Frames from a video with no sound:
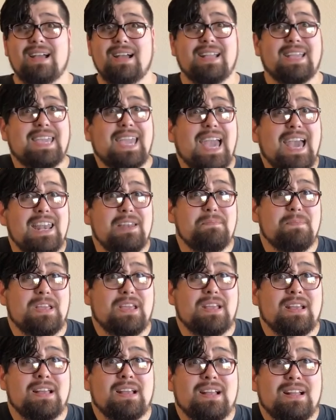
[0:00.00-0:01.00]

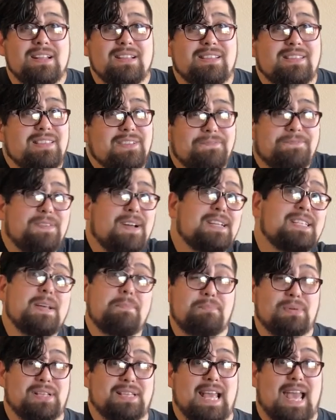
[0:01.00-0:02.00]
Academy, the fuck's
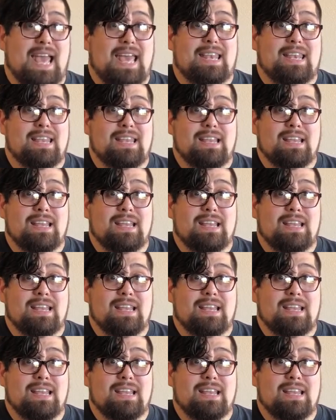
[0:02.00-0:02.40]
up with that?